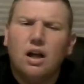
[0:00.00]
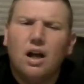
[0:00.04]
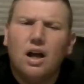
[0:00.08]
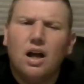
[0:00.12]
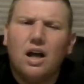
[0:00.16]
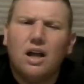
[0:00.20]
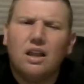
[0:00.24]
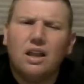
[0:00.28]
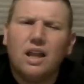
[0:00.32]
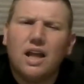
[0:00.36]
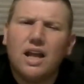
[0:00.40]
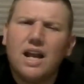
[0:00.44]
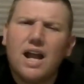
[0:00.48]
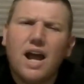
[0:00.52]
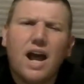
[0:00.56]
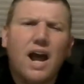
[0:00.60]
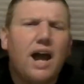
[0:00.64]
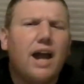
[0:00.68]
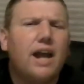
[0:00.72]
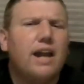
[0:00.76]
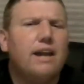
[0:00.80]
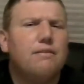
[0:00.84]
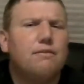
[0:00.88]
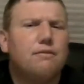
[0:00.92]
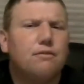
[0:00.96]
A lot of
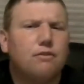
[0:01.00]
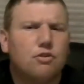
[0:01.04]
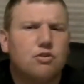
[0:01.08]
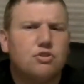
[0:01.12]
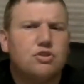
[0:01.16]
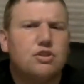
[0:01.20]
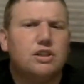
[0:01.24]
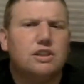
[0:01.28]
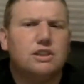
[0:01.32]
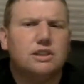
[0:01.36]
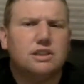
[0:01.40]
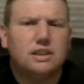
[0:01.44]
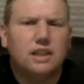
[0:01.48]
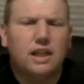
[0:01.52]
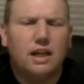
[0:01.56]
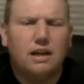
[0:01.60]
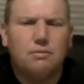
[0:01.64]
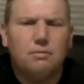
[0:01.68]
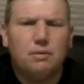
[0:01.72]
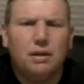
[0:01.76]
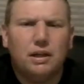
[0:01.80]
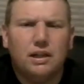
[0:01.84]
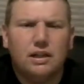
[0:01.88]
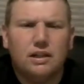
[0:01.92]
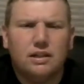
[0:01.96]
hype for Shinsuke
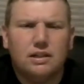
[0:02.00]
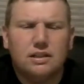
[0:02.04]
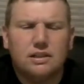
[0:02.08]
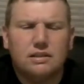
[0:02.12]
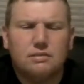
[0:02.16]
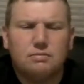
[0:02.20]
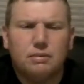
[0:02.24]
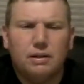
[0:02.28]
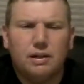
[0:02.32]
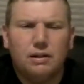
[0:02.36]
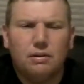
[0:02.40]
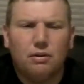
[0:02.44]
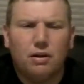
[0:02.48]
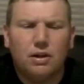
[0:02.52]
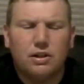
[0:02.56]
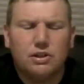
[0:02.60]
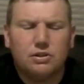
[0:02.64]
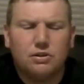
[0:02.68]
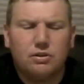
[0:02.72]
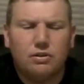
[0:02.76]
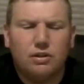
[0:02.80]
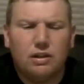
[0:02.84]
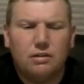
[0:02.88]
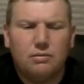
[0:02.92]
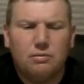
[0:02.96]
making this main
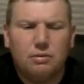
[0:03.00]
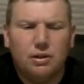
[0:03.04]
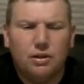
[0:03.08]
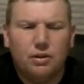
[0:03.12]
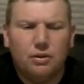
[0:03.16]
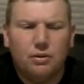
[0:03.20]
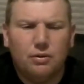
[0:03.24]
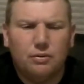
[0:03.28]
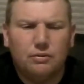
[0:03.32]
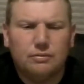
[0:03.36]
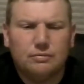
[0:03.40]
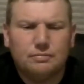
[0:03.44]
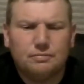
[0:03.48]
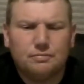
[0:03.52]
roster debut.